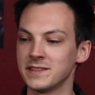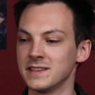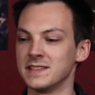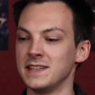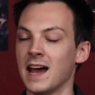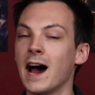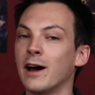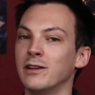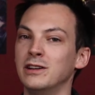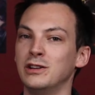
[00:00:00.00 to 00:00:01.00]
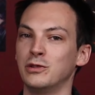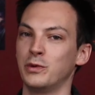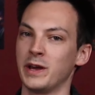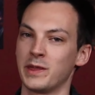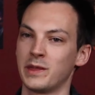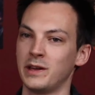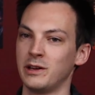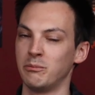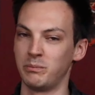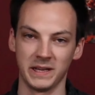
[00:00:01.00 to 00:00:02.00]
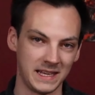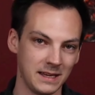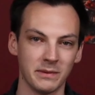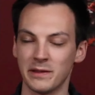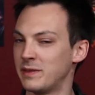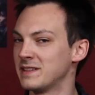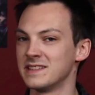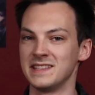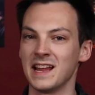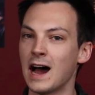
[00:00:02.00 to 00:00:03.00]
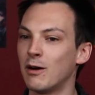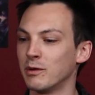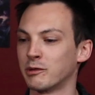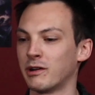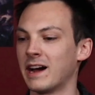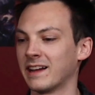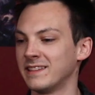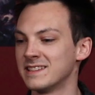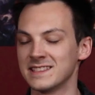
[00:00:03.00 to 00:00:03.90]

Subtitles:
This is not with Behemoth. This is not with Kraken.